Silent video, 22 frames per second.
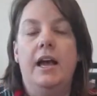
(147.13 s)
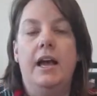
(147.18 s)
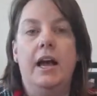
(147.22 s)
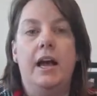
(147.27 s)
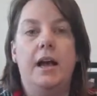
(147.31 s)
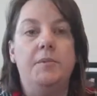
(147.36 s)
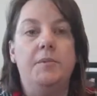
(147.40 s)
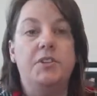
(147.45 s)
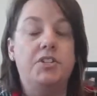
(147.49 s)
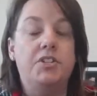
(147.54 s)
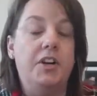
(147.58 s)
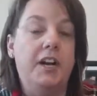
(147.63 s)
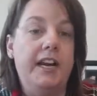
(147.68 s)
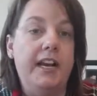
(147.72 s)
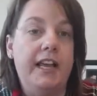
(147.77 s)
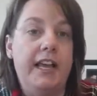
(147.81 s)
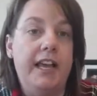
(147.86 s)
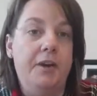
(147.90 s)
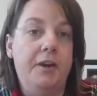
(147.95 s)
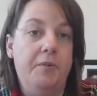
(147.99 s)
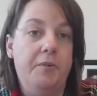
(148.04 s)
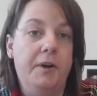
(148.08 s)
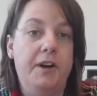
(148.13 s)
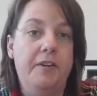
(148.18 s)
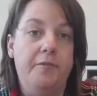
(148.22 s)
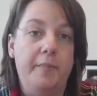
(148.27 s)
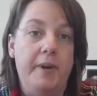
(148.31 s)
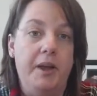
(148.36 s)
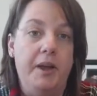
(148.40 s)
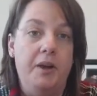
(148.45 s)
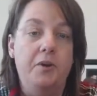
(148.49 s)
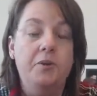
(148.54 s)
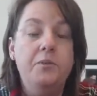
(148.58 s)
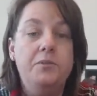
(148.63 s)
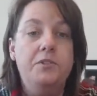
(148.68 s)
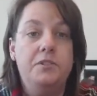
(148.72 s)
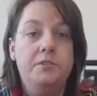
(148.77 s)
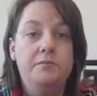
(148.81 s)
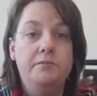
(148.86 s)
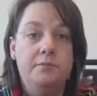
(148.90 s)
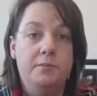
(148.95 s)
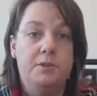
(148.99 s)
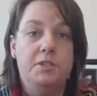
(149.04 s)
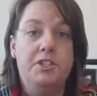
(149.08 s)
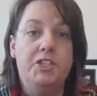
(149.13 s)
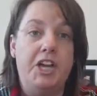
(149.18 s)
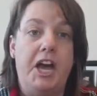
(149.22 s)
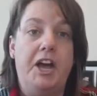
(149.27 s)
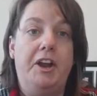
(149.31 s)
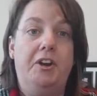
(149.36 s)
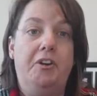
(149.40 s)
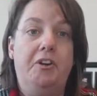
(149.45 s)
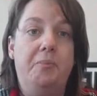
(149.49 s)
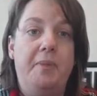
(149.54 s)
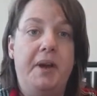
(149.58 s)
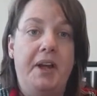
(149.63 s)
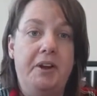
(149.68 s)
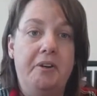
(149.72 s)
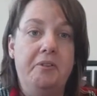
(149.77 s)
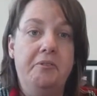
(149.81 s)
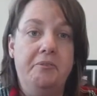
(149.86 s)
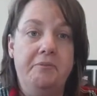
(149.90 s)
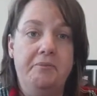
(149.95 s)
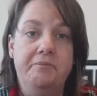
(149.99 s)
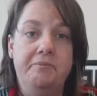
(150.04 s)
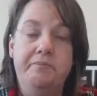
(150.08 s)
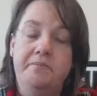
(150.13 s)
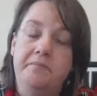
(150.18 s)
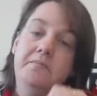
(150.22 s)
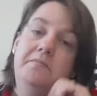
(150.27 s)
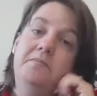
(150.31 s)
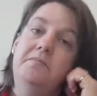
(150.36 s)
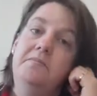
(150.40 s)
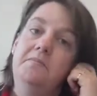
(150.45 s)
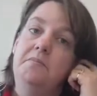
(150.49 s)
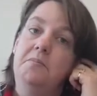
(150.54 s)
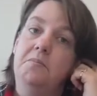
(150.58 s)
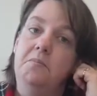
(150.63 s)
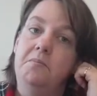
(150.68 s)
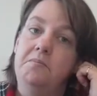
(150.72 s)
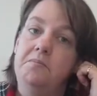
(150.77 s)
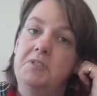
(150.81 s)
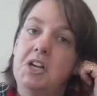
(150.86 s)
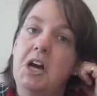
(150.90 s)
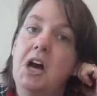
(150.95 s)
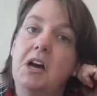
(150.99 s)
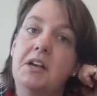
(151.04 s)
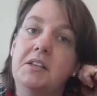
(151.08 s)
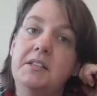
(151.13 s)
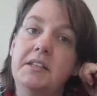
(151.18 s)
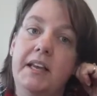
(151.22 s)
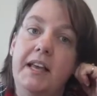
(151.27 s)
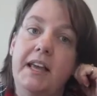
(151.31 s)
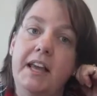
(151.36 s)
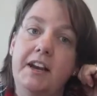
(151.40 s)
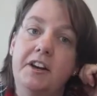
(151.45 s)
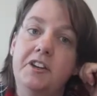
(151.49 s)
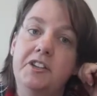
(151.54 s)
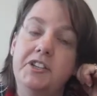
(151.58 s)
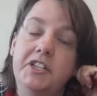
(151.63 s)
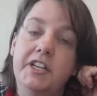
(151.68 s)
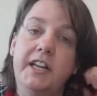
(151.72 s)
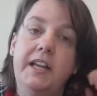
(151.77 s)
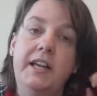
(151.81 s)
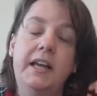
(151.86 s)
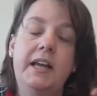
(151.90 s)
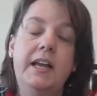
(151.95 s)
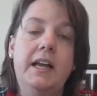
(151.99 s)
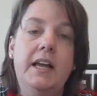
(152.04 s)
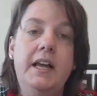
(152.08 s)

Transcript: I was trying to get rid of my own shadow, my own toxic energy.